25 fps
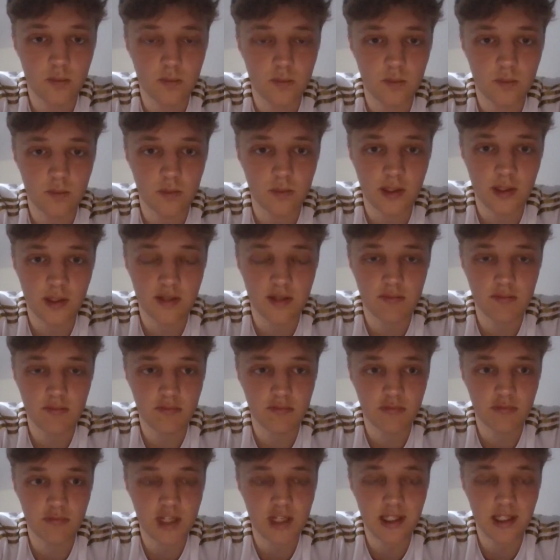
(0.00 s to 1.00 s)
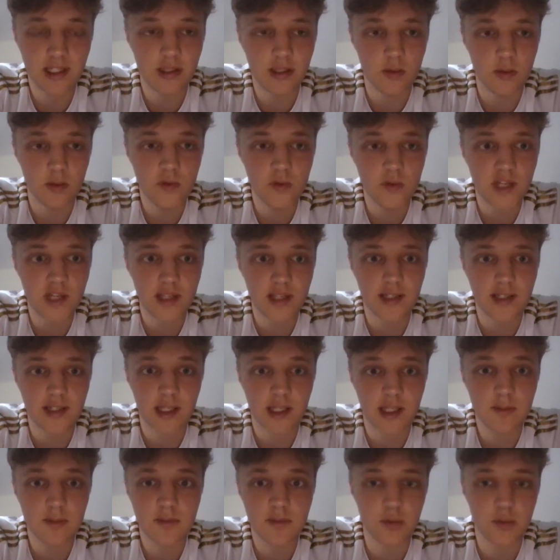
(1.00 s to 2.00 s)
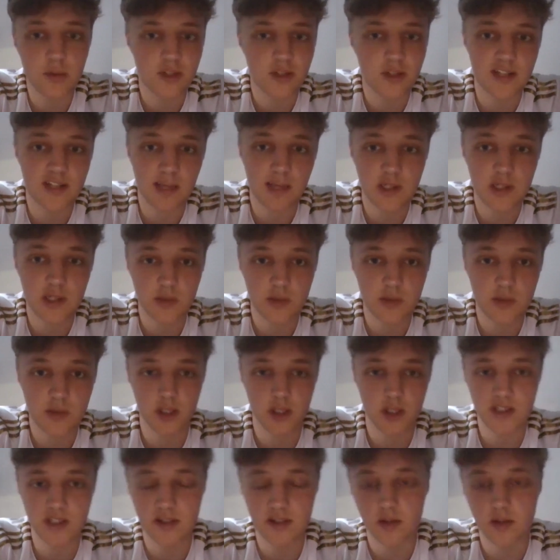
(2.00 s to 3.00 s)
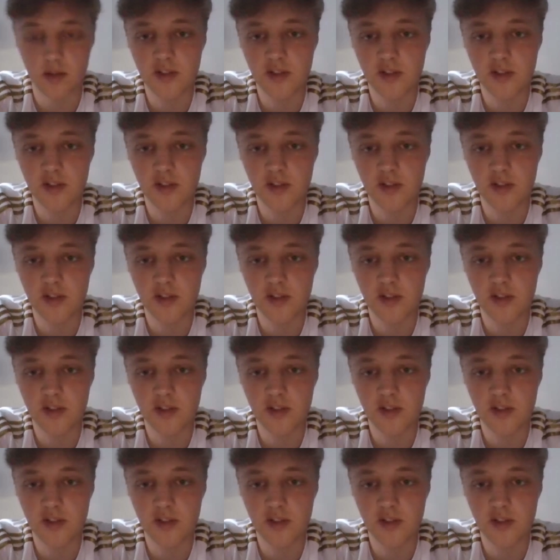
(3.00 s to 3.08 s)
We didn't really lose any games, but the damage was already done.